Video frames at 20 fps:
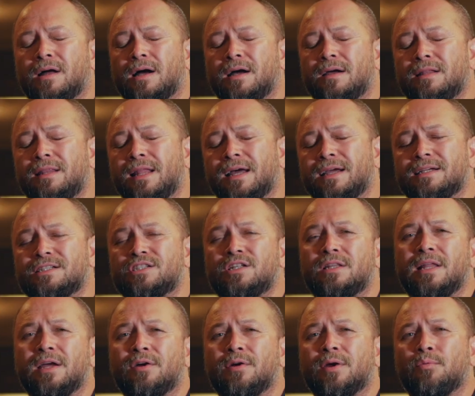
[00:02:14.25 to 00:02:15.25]
I like
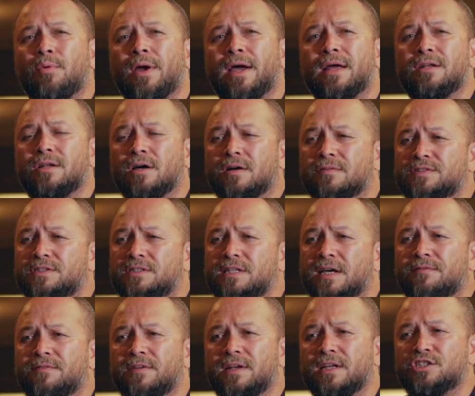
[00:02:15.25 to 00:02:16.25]
Larry Randolph's
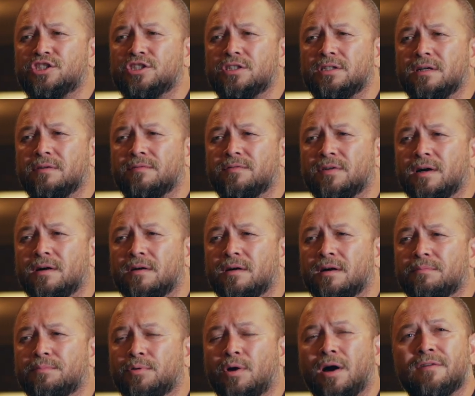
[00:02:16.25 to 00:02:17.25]
definition
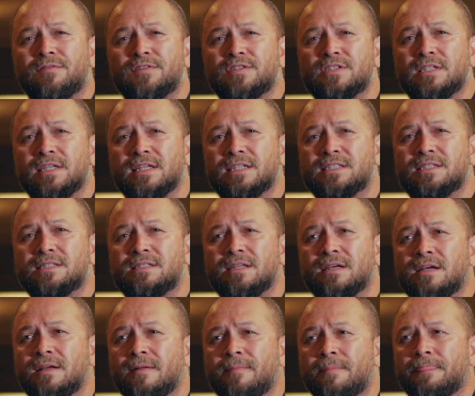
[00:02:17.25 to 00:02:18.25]
of prophecy.
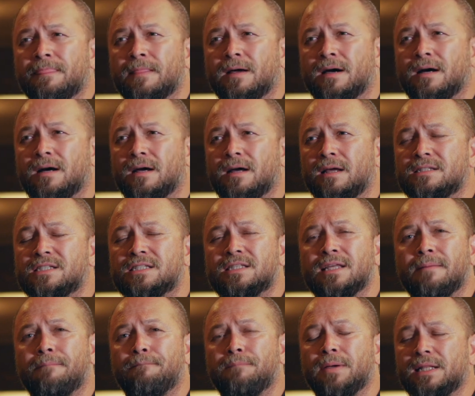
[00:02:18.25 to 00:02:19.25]
It's
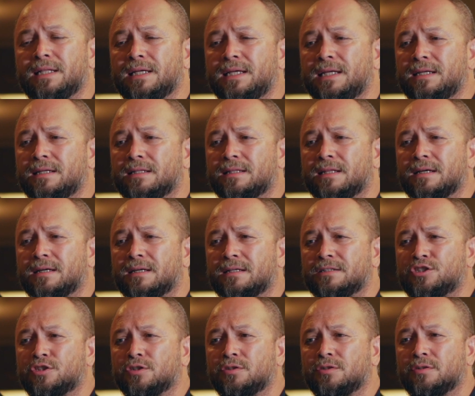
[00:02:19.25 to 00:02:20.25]
the ability
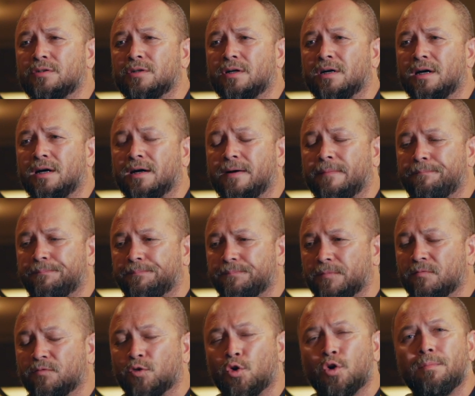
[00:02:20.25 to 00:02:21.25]
to
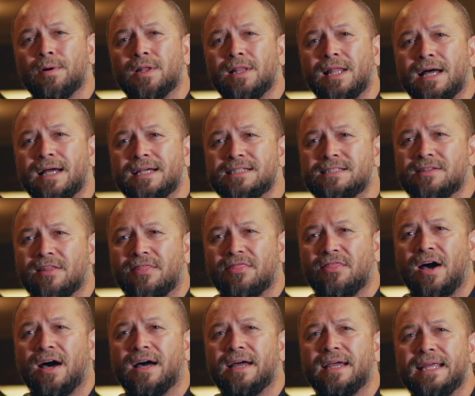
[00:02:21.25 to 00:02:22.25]
verbalize the
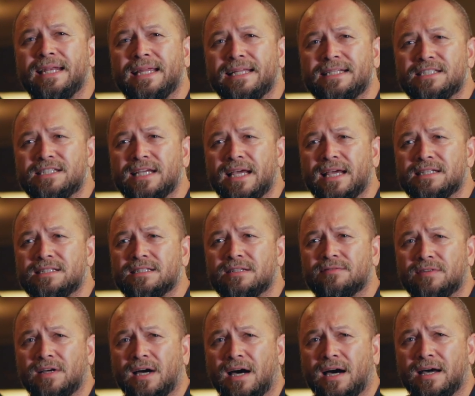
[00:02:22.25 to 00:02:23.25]
thought and intent
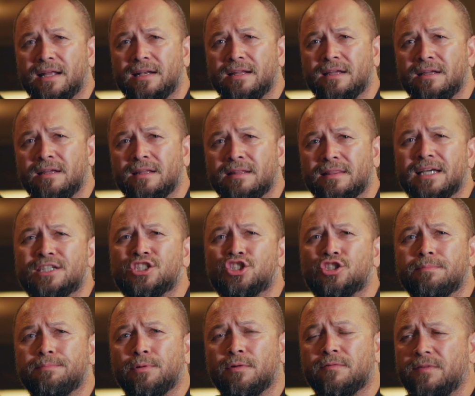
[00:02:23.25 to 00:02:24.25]
of God. That's
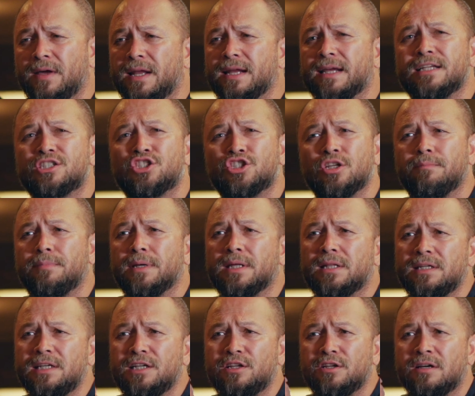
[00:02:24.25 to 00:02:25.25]
the prophetic. It's the
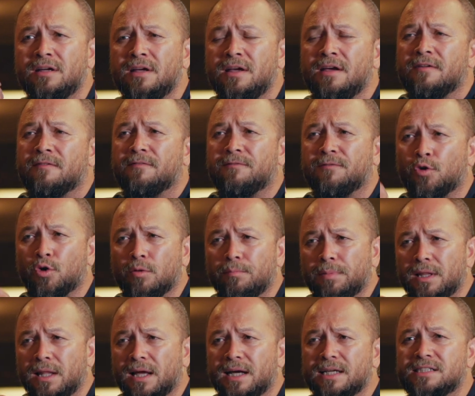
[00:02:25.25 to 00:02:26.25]
ability to
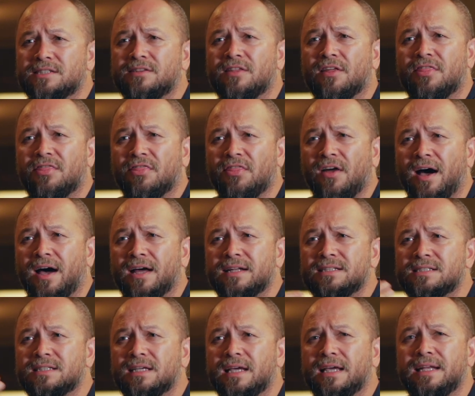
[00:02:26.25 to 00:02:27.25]
verbalize the
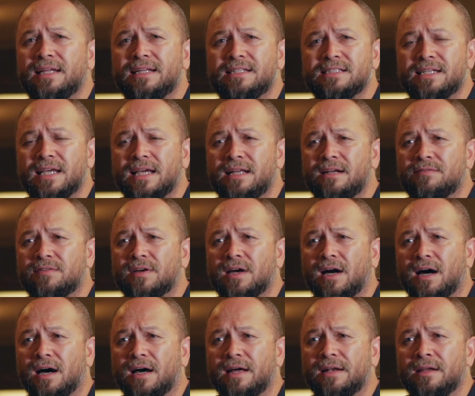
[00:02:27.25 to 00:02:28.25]
thought and intent of
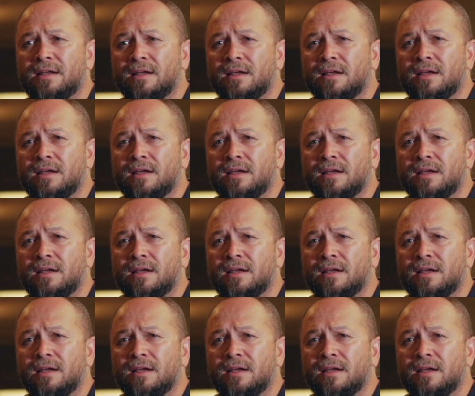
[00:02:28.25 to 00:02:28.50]
God.